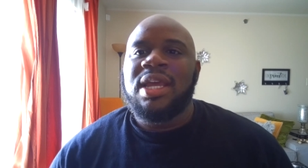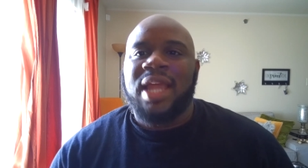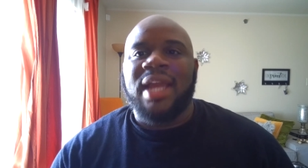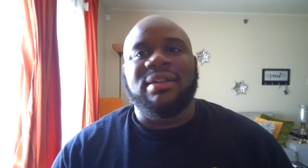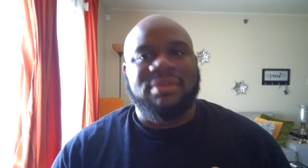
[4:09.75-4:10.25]

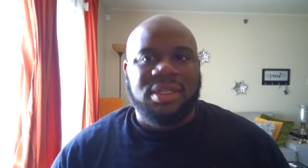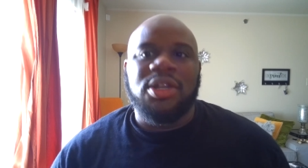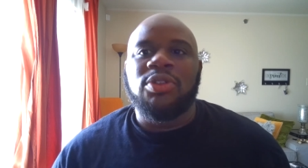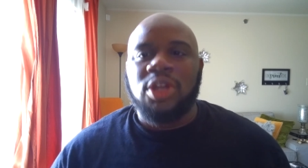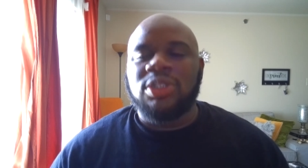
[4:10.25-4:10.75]
like, you
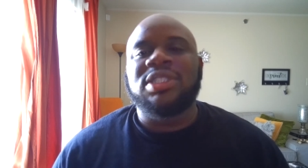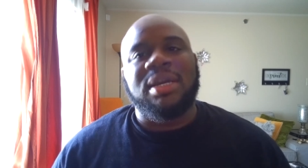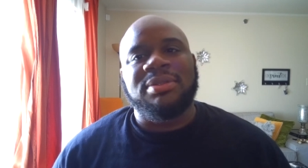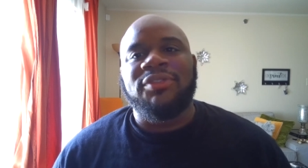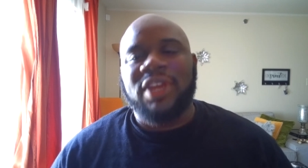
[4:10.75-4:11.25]
know, those
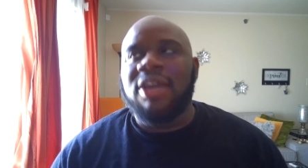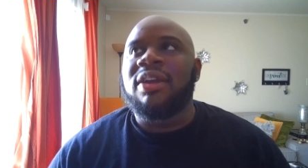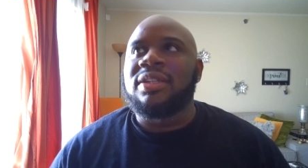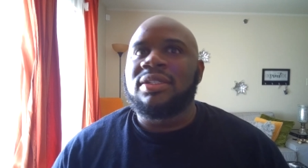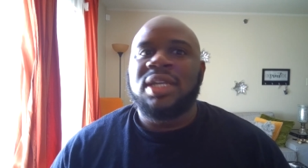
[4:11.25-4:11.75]
types of
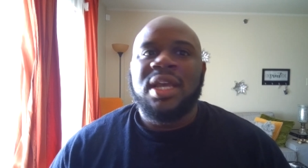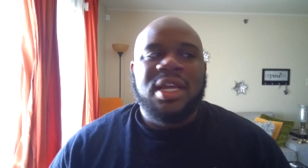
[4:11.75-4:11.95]
characters.